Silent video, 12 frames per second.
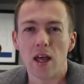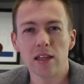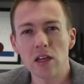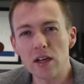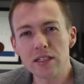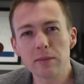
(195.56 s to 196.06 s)

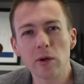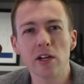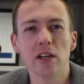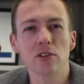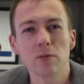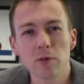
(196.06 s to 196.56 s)
And the idea
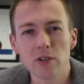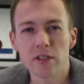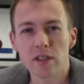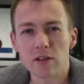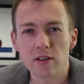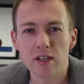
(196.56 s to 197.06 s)
behind
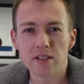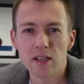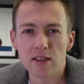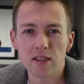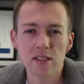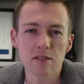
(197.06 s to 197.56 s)
attribution theory is
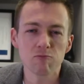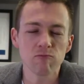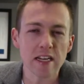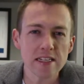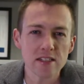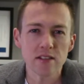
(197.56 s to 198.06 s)
that these
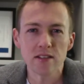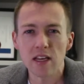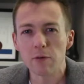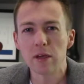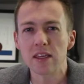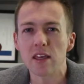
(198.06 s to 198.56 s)
reasons
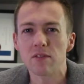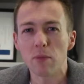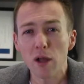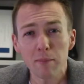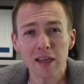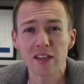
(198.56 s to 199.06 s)
that we give
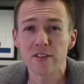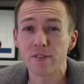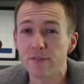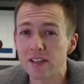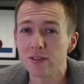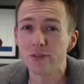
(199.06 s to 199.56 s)
might make us
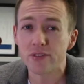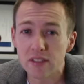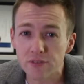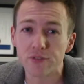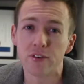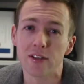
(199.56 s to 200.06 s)
feel
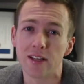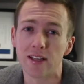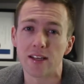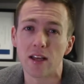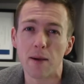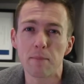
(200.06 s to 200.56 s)

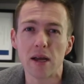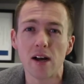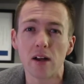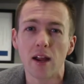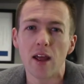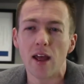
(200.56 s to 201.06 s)
differently
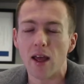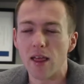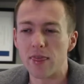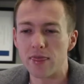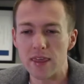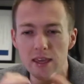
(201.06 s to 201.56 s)
about
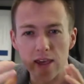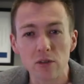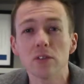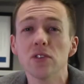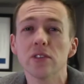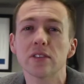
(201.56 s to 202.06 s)
the
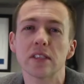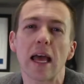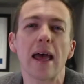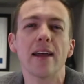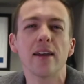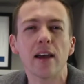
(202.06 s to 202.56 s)
illness
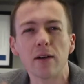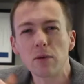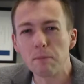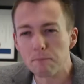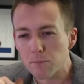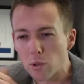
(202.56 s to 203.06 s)
and our
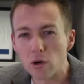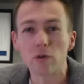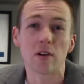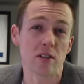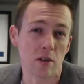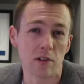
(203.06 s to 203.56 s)

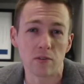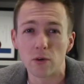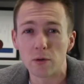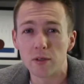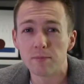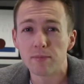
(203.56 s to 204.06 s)
progress going
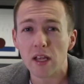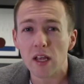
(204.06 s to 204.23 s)
forward.